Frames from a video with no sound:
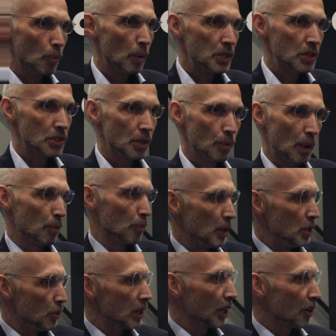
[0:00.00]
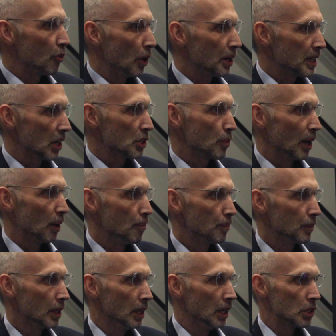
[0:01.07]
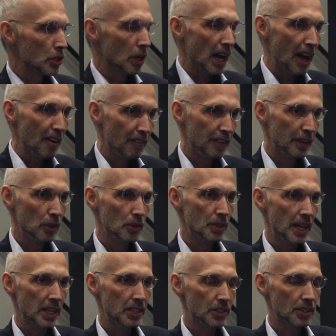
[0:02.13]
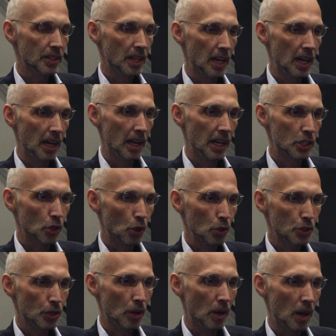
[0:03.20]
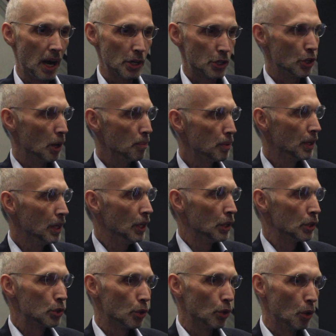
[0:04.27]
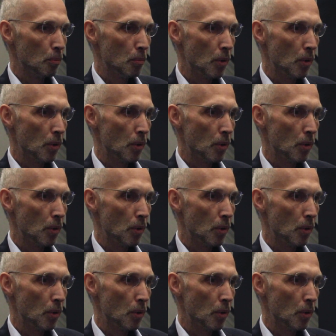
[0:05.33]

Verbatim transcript: what you see, well, we do a lot of work there as well. So I feel that uh, it's also our job to